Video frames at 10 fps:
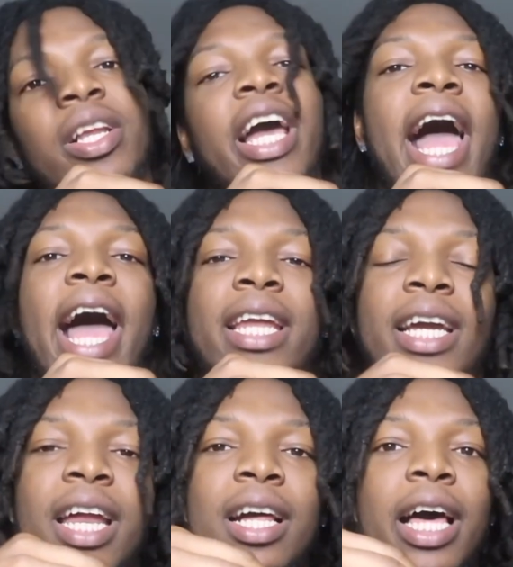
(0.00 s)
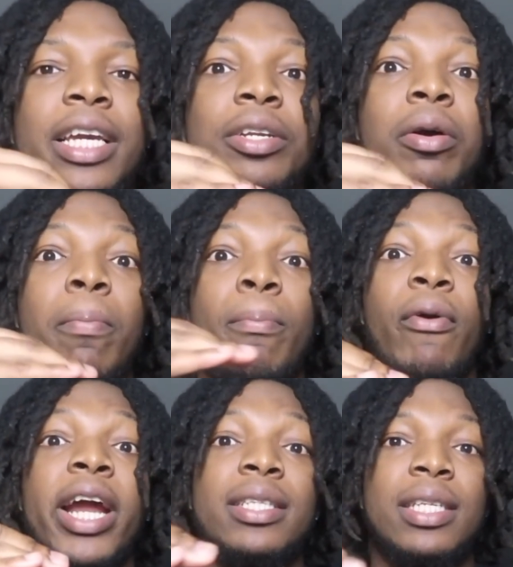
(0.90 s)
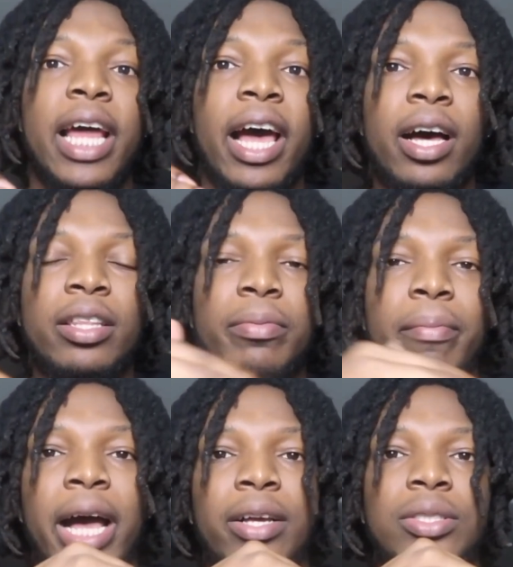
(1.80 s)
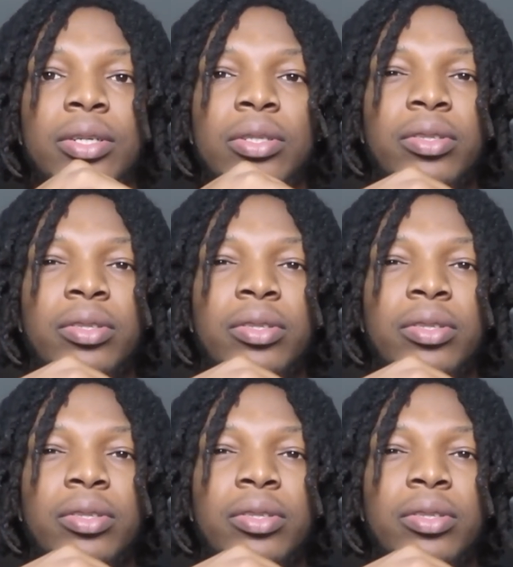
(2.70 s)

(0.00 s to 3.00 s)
So like, I had to kind of like, you know, break to that other milestone.